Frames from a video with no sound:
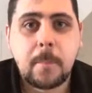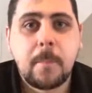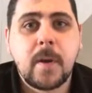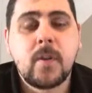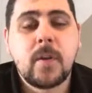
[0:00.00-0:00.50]

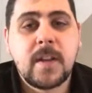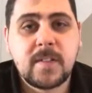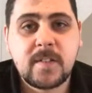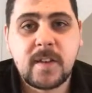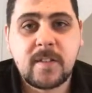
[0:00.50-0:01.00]
but not
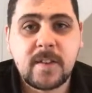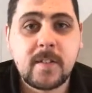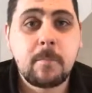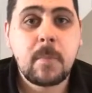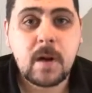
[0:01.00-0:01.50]
necessarily to
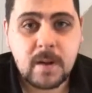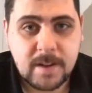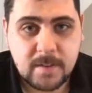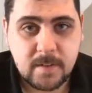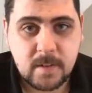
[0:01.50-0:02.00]

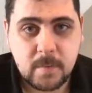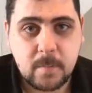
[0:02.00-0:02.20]
market to them.